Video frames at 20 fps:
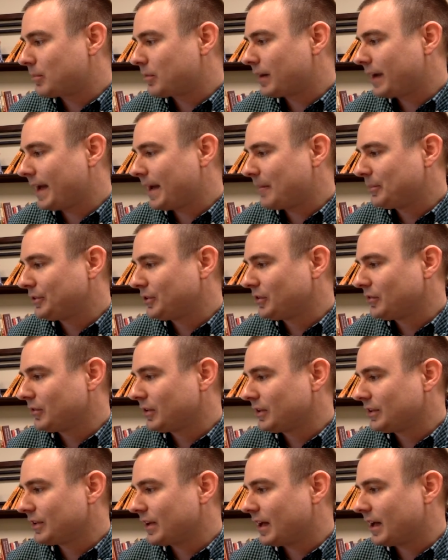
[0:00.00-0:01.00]
perhaps over
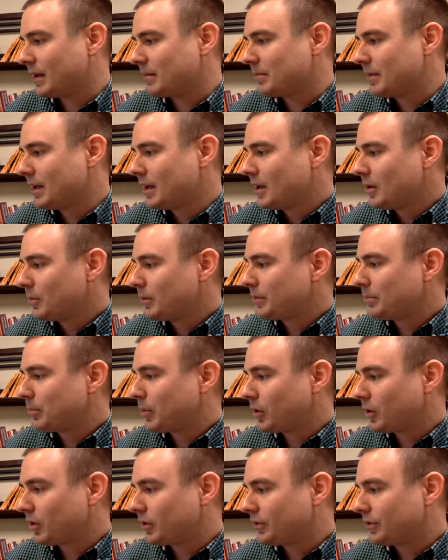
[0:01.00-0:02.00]
time, with
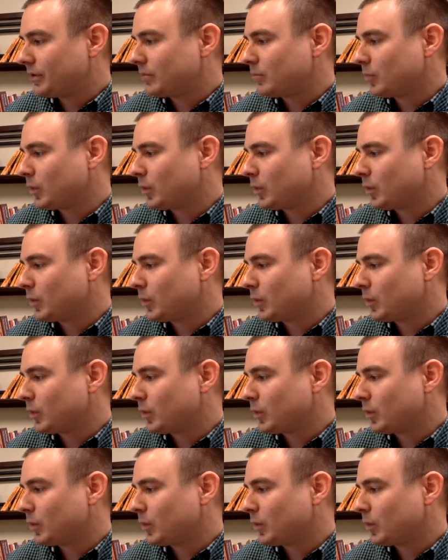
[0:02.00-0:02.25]
birds and